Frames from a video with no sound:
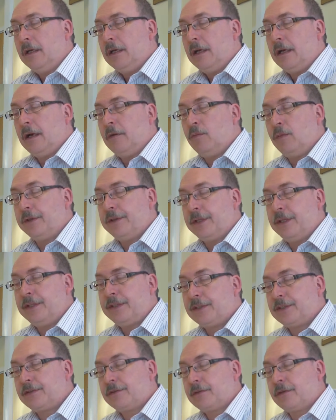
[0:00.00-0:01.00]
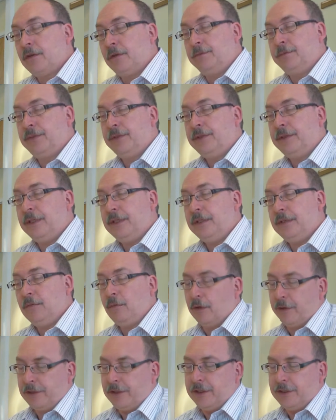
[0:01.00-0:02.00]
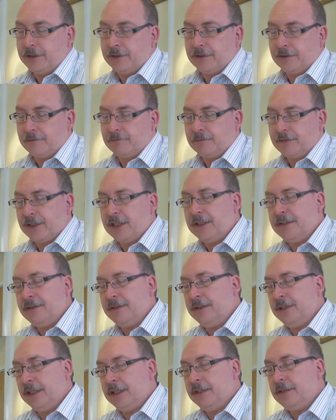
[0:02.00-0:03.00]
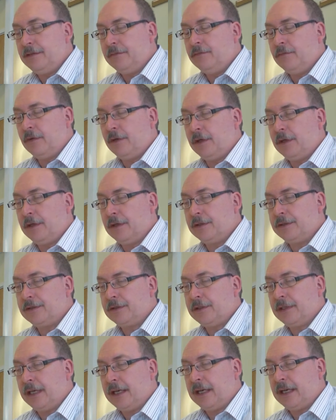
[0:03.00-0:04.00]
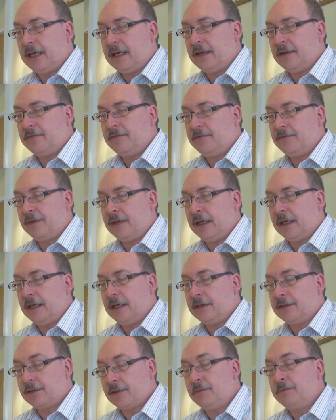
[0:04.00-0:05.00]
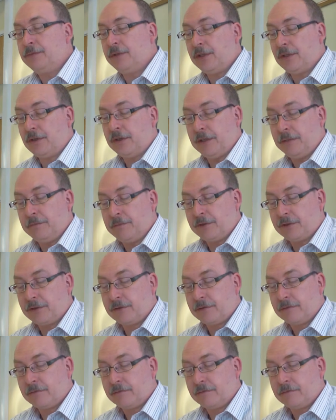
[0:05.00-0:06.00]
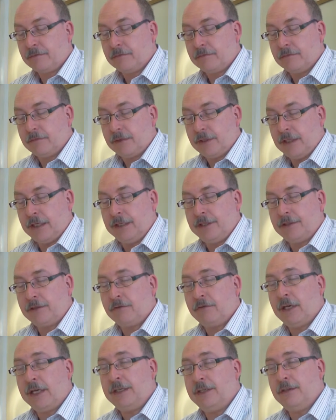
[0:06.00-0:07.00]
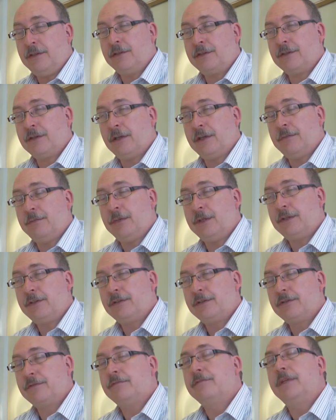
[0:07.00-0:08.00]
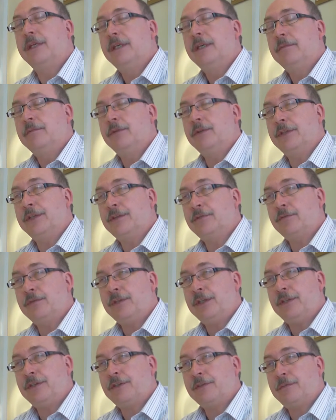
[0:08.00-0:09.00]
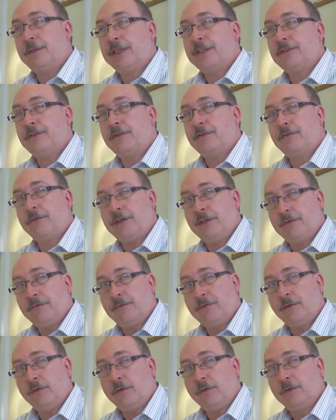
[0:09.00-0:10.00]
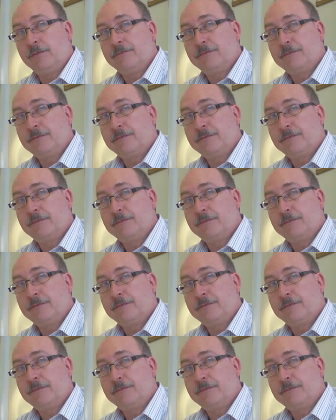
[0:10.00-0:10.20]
And what this centre did was to have sometimes integrated assignments. Well, this was in semester 3 and 4,